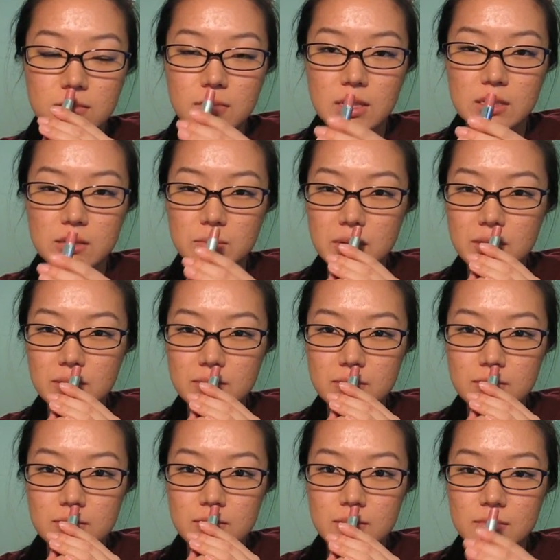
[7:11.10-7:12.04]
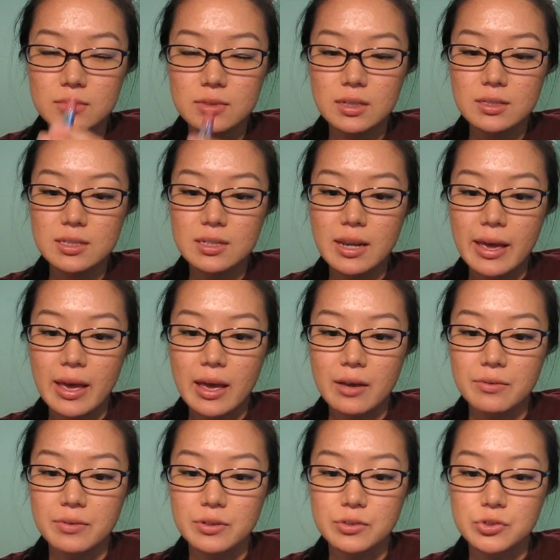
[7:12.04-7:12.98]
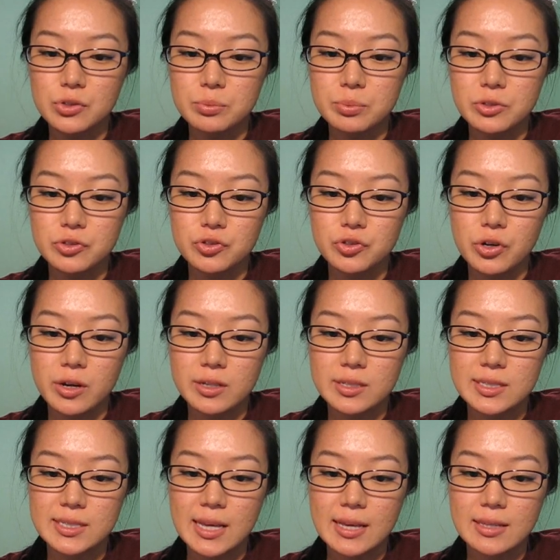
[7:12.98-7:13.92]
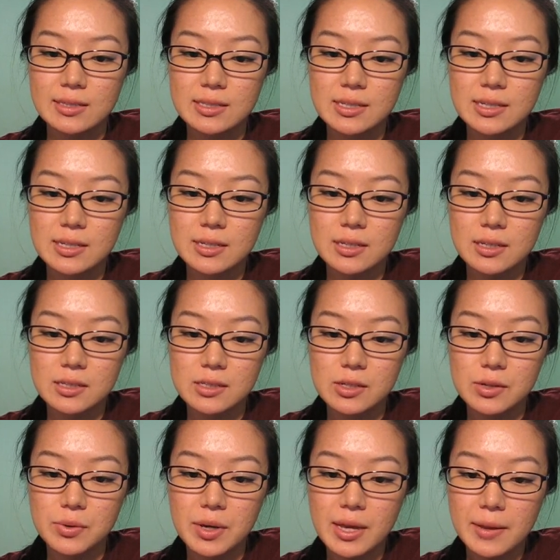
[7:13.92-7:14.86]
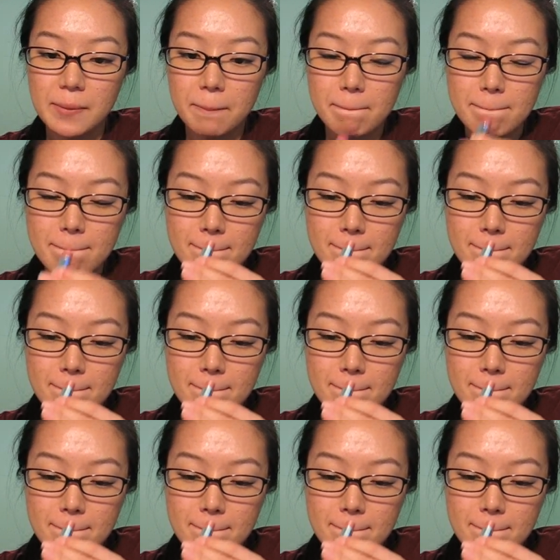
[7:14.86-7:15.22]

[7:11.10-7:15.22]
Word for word: This one doesn't have a super strong scent to it.